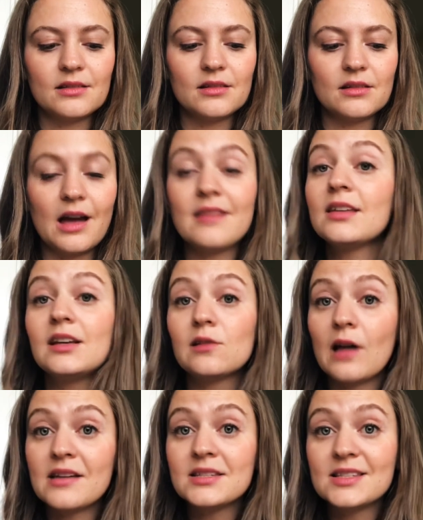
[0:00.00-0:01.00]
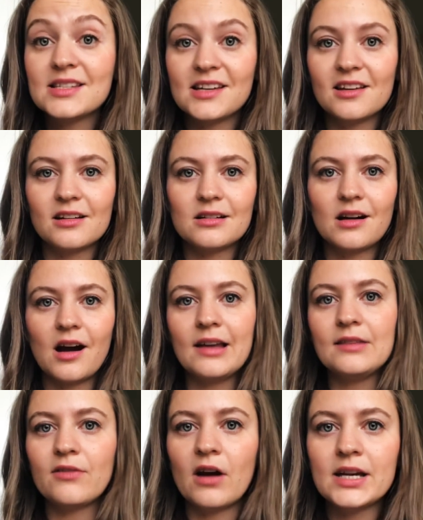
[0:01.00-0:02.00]
I think last year I
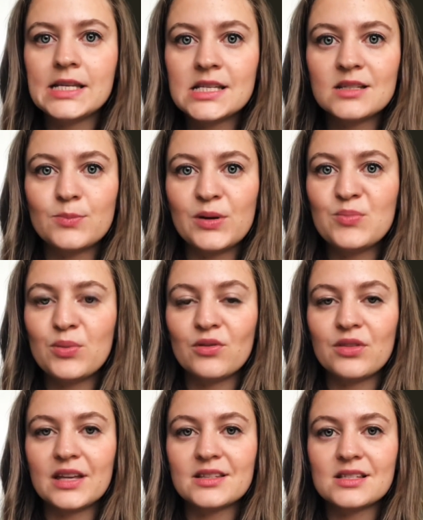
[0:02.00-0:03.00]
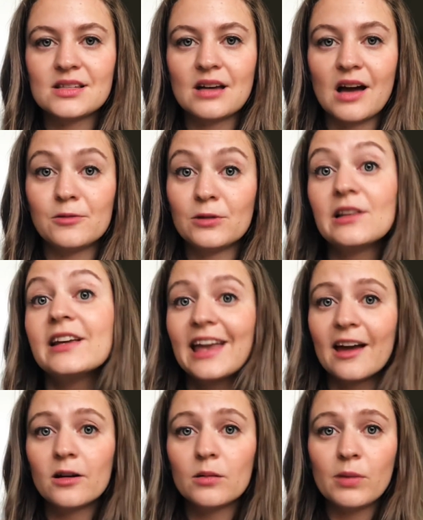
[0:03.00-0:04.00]
invited people that I really
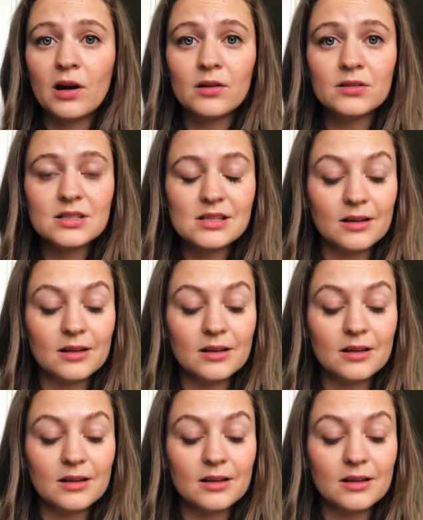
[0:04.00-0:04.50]
care about.